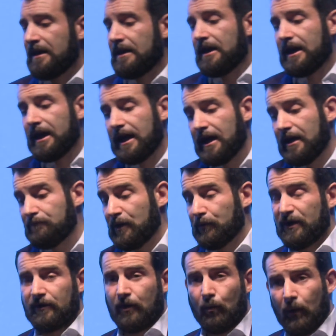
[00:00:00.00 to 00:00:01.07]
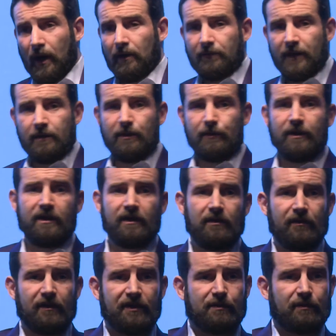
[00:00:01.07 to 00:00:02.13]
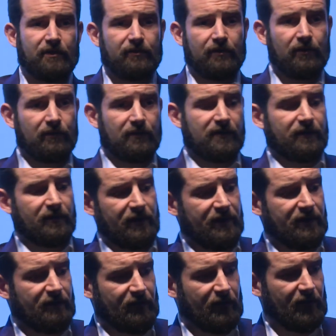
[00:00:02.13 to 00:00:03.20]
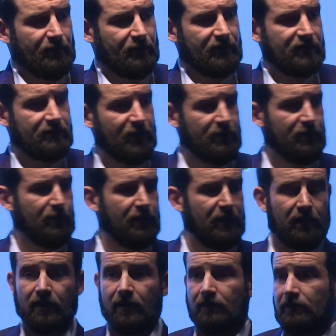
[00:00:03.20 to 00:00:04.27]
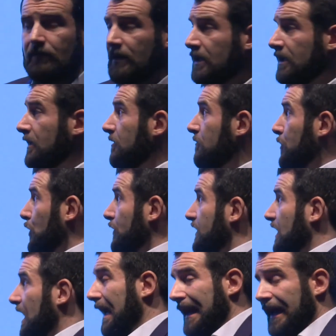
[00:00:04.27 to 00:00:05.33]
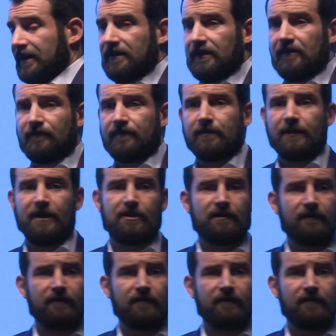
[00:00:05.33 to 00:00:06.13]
And we thought, well, maybe we can do this with drones for these environments. Maybe we can both collect the information